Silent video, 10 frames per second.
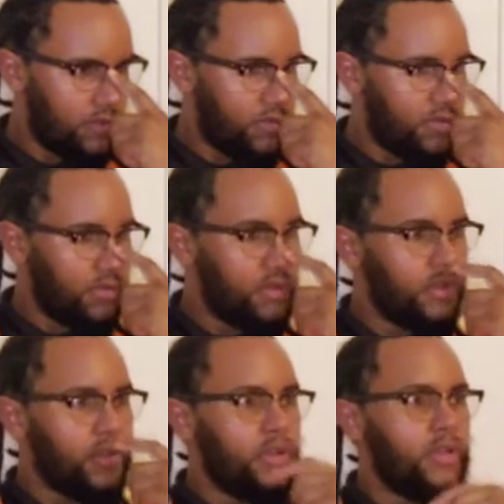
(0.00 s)

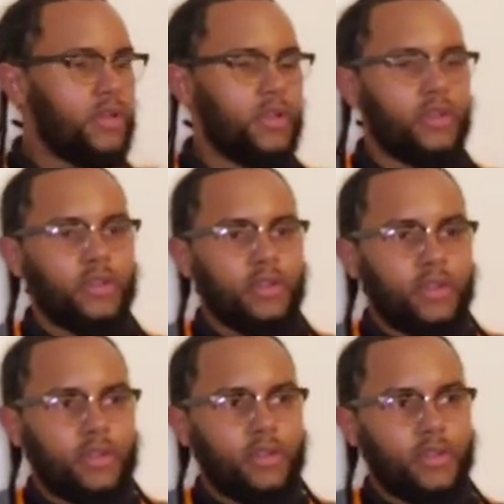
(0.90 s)

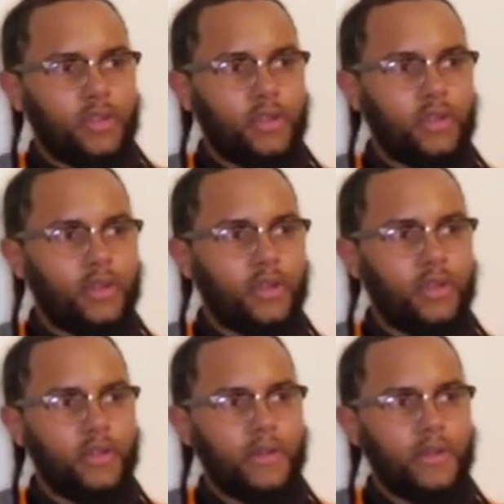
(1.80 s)
(no one is talking)